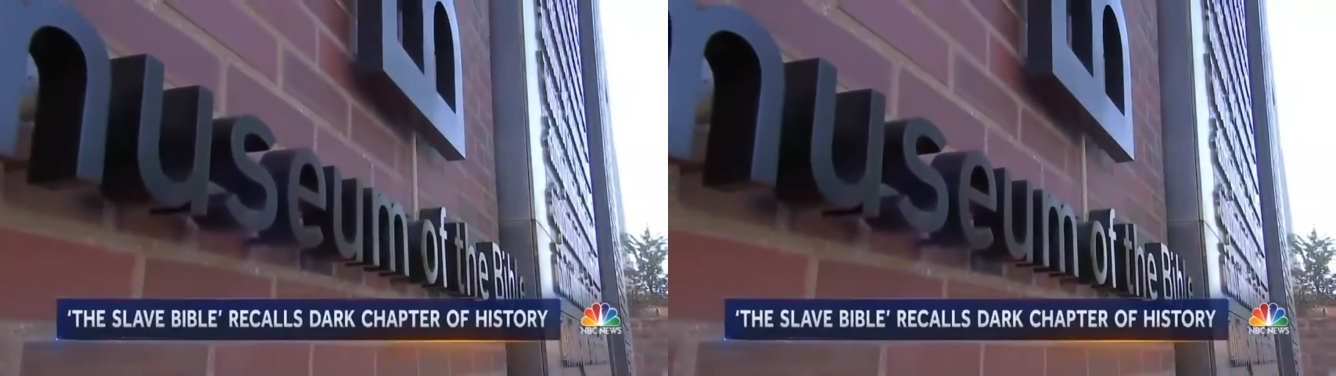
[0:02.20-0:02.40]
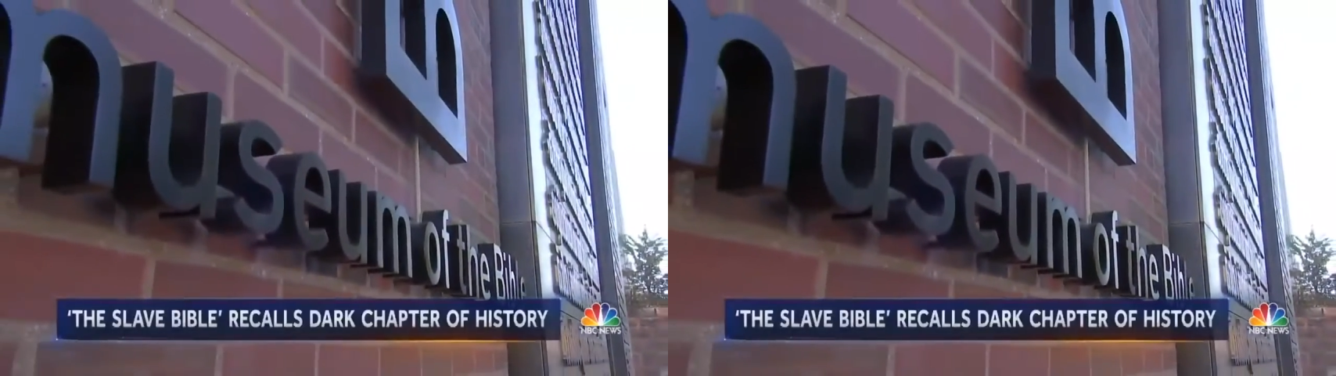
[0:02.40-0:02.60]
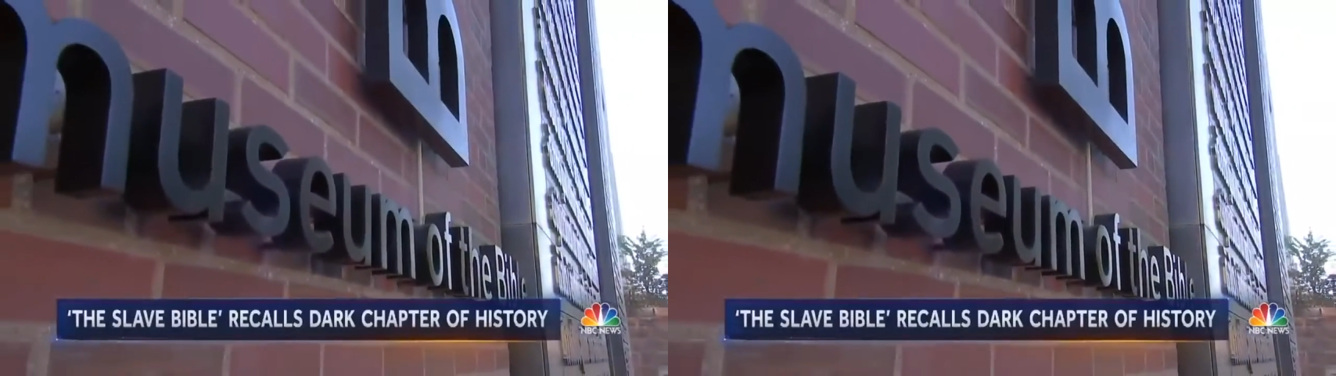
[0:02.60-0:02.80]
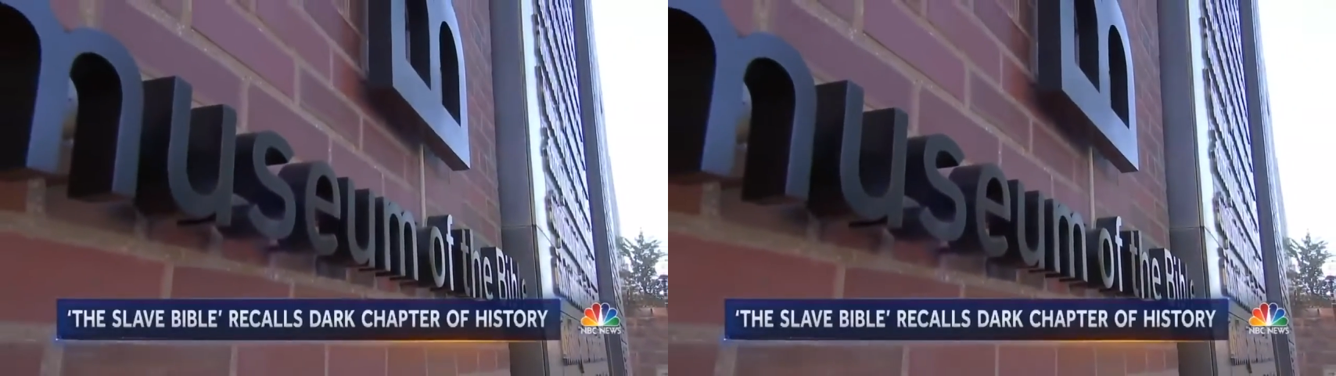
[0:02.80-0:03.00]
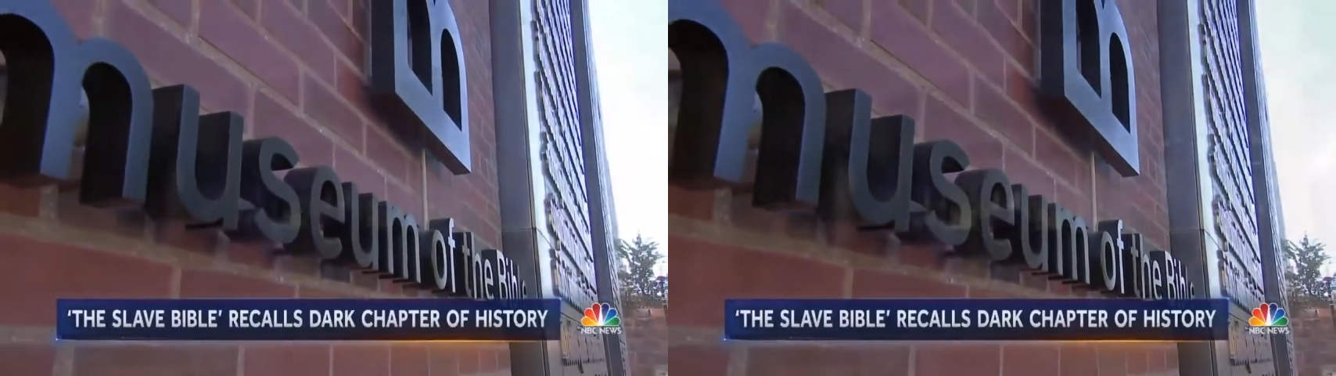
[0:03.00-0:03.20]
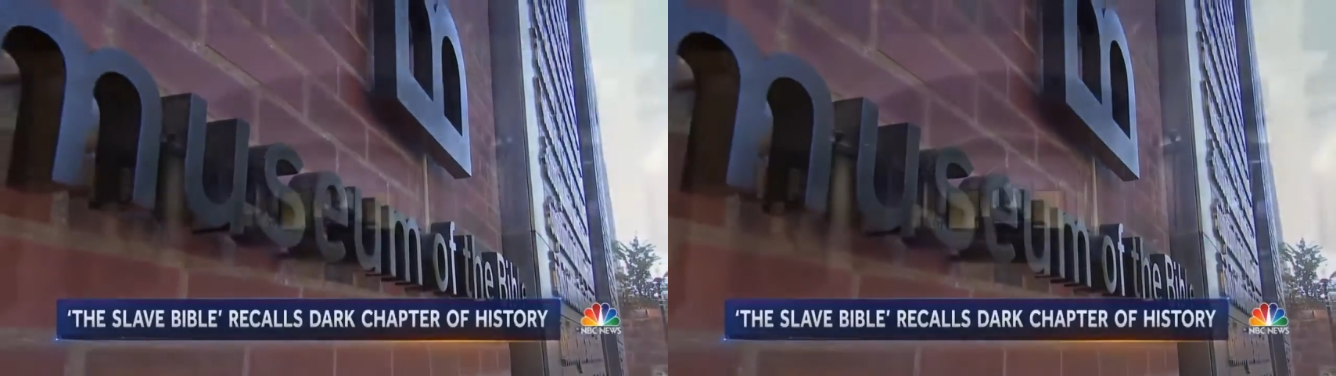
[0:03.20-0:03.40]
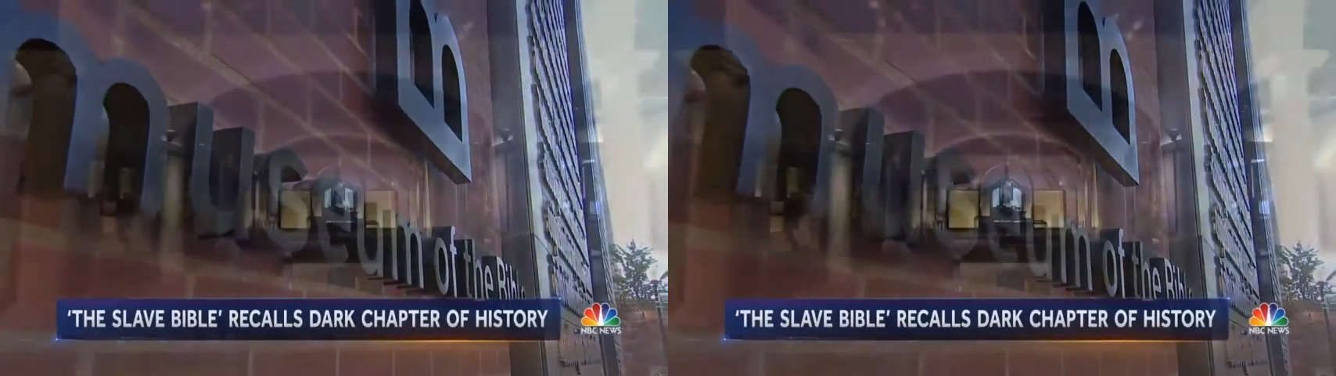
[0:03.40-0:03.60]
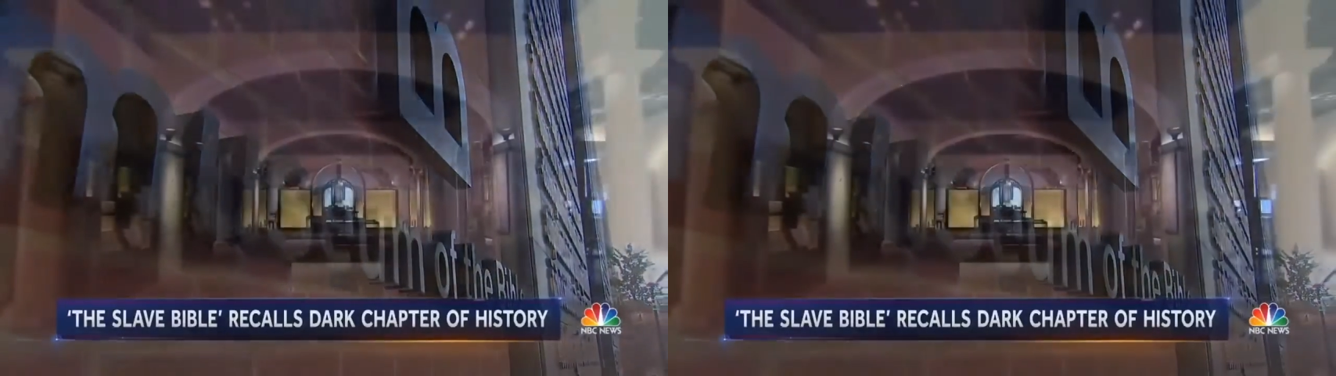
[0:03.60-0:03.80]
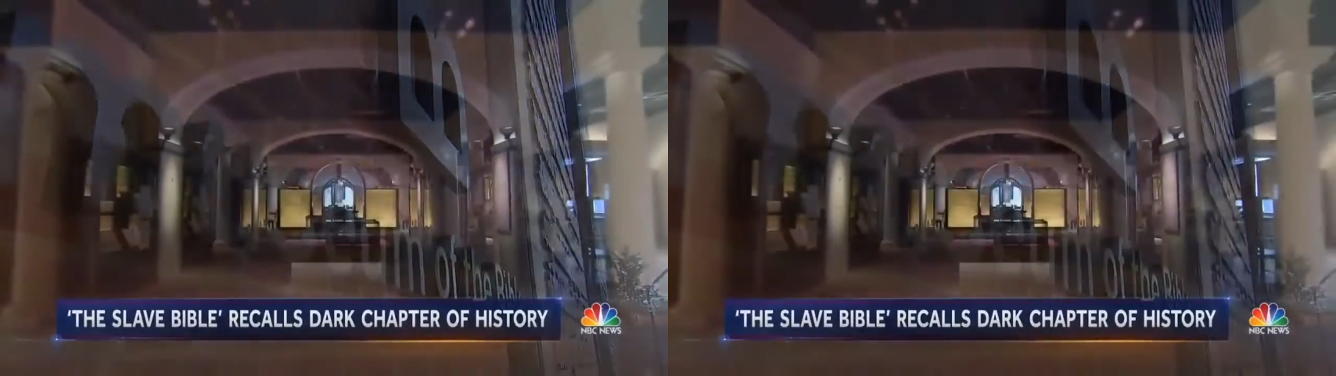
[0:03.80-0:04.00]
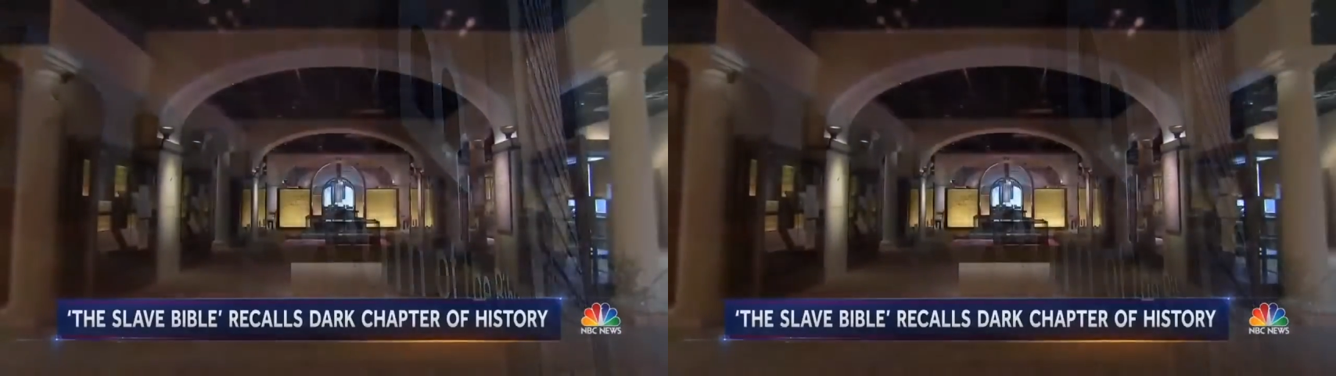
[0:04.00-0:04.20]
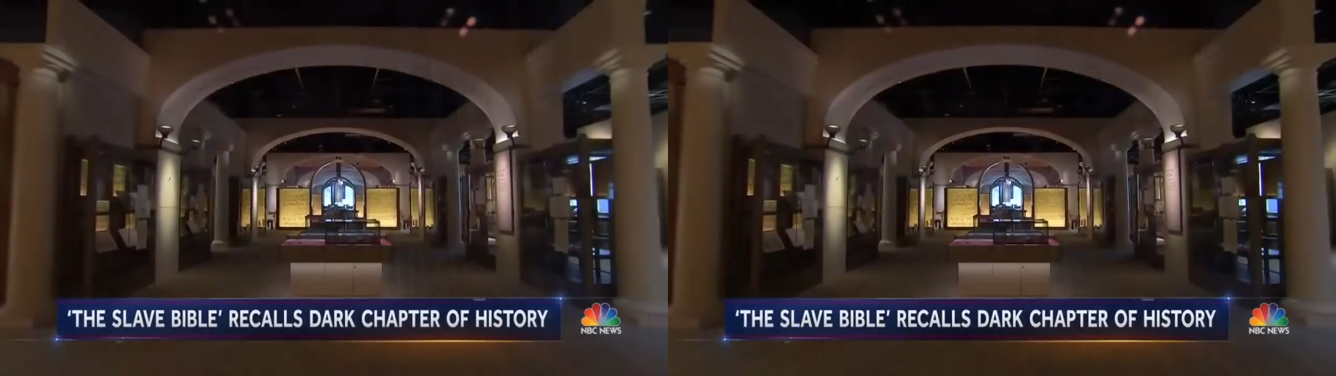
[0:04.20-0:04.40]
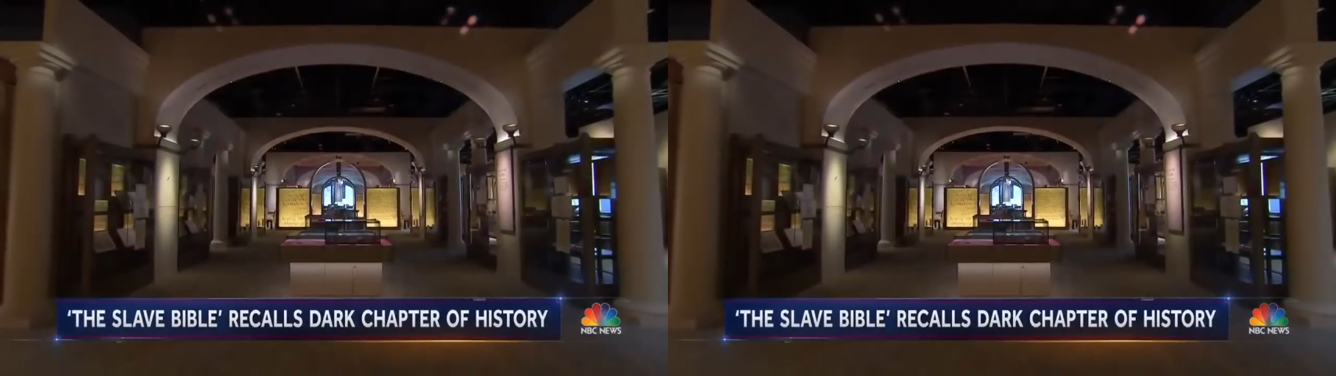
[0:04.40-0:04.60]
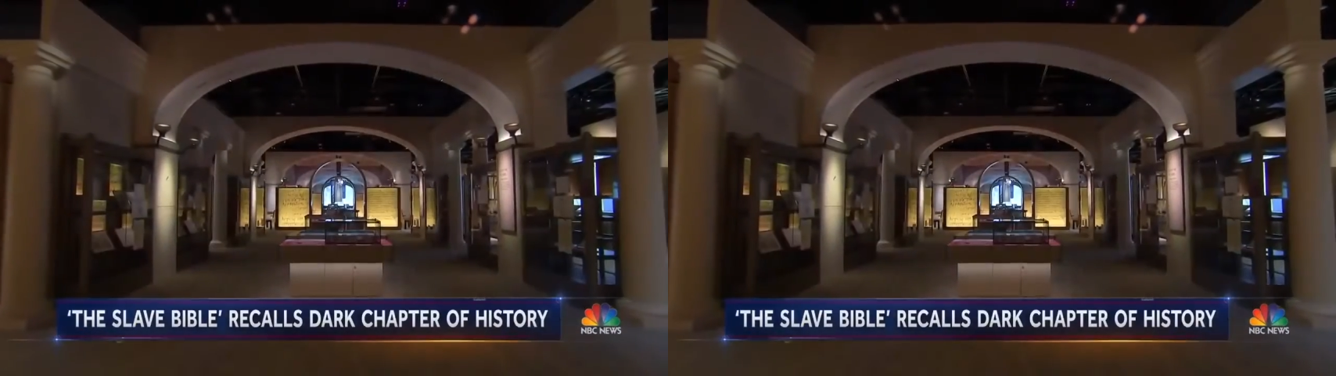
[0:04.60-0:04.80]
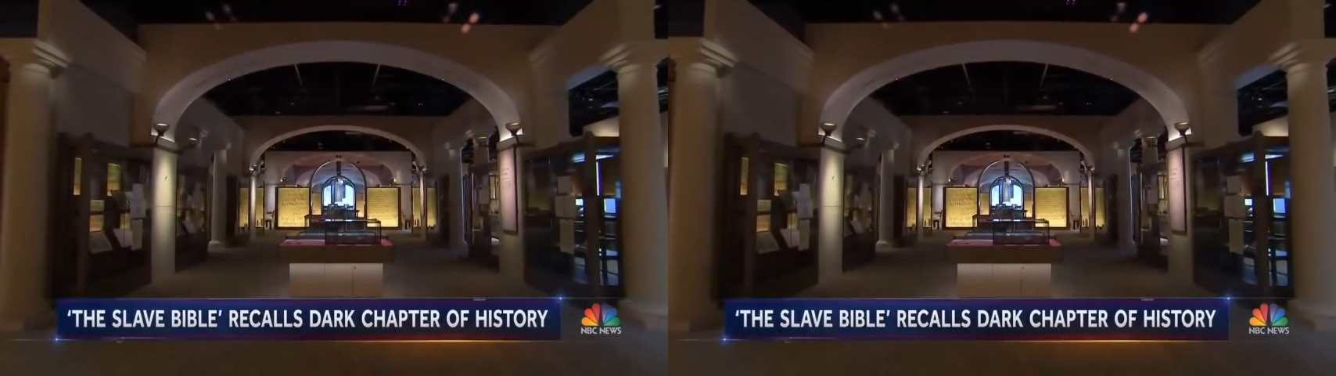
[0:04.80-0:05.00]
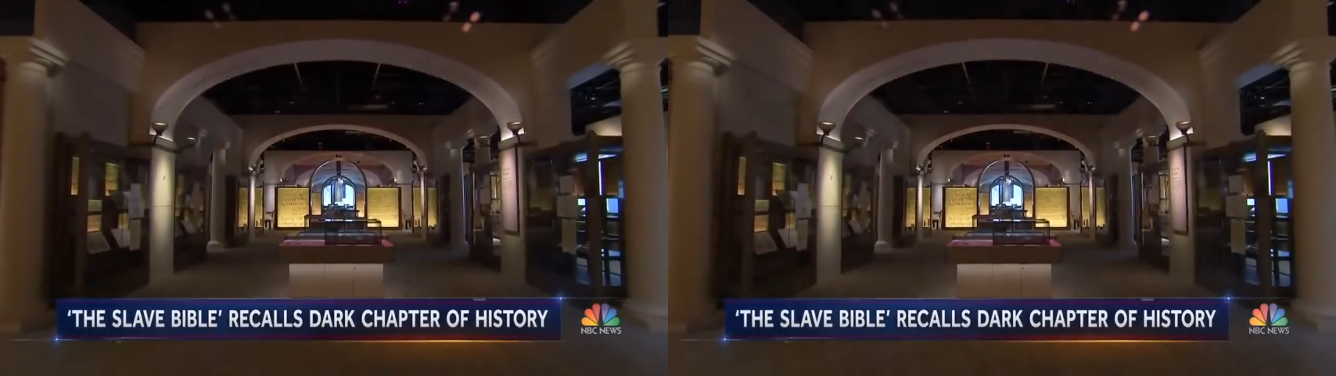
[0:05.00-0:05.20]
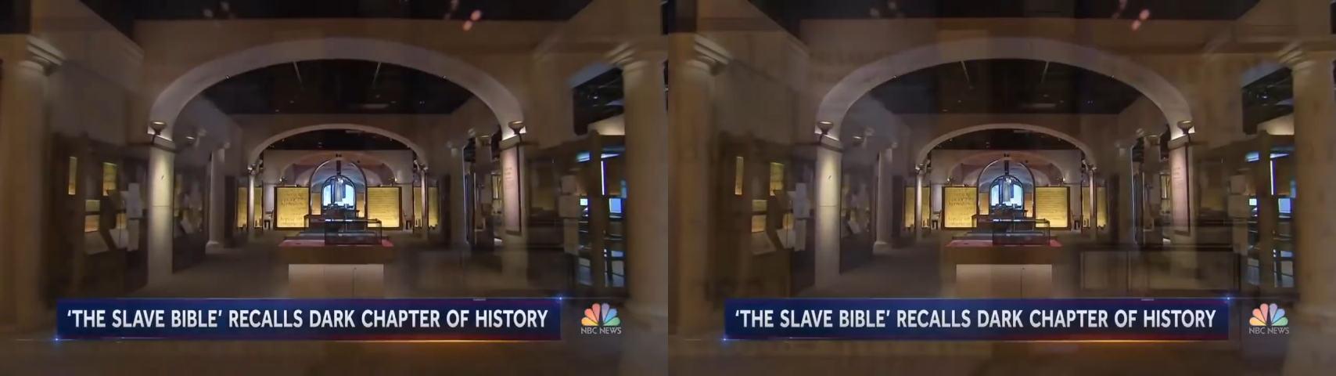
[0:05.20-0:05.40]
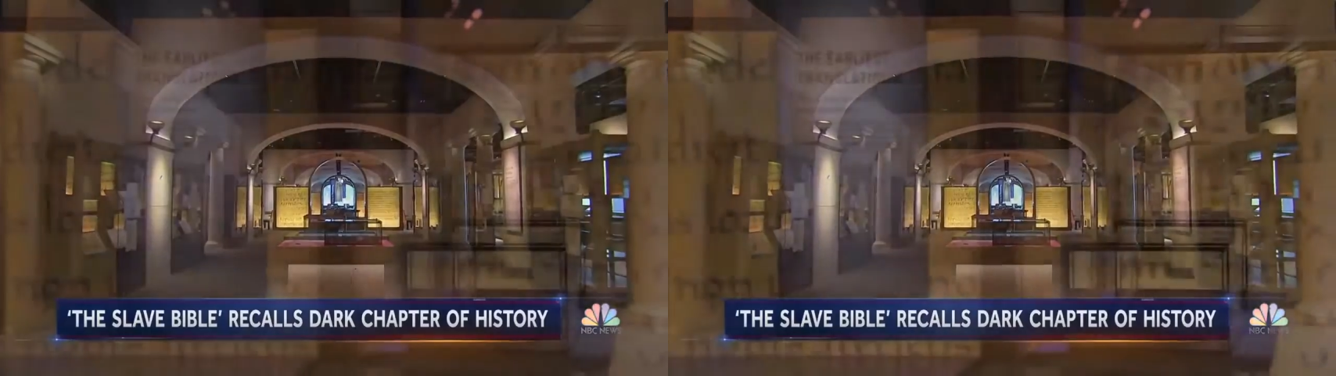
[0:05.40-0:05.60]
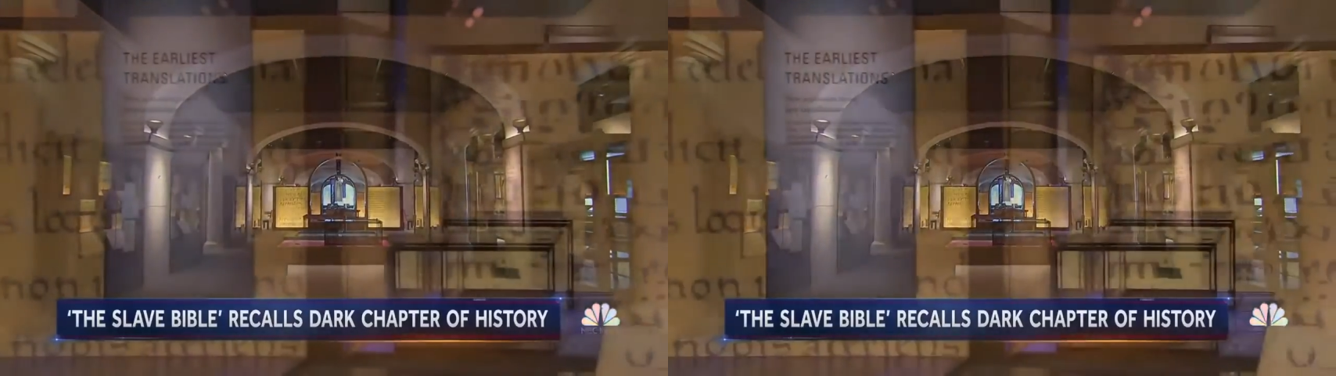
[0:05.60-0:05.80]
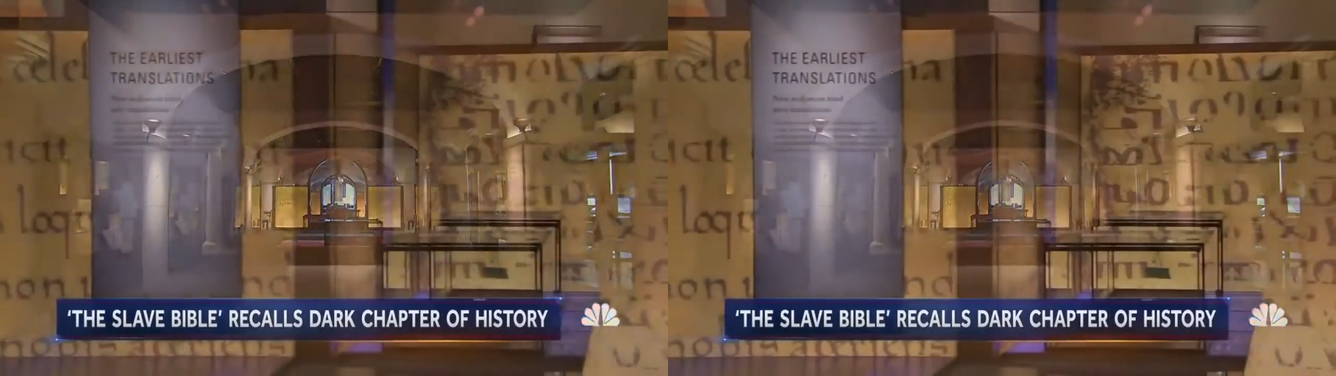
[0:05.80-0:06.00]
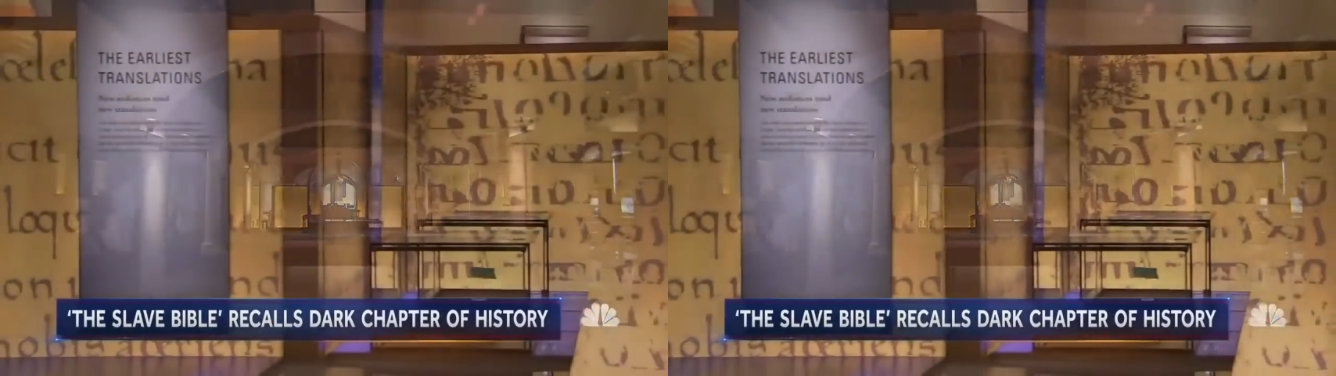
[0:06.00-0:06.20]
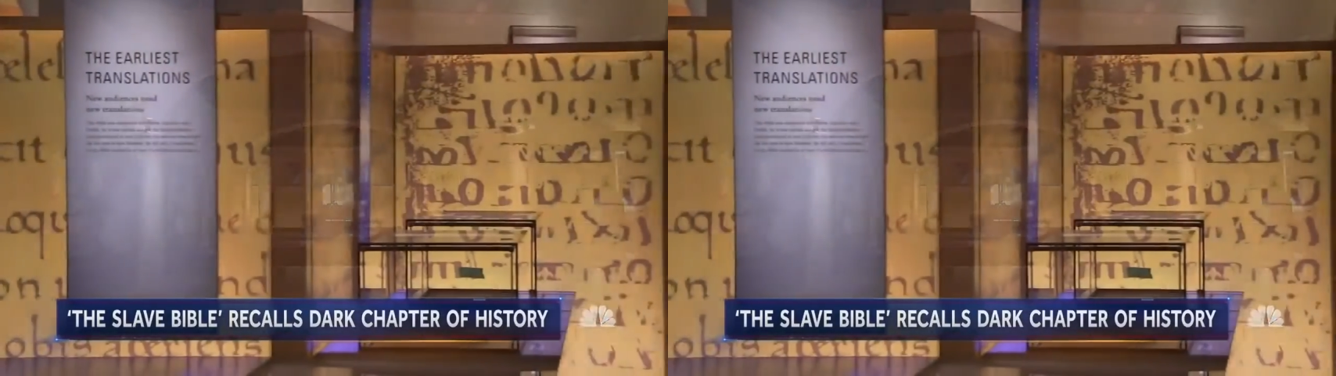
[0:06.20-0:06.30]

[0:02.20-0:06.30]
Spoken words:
[unreadable: no face in view]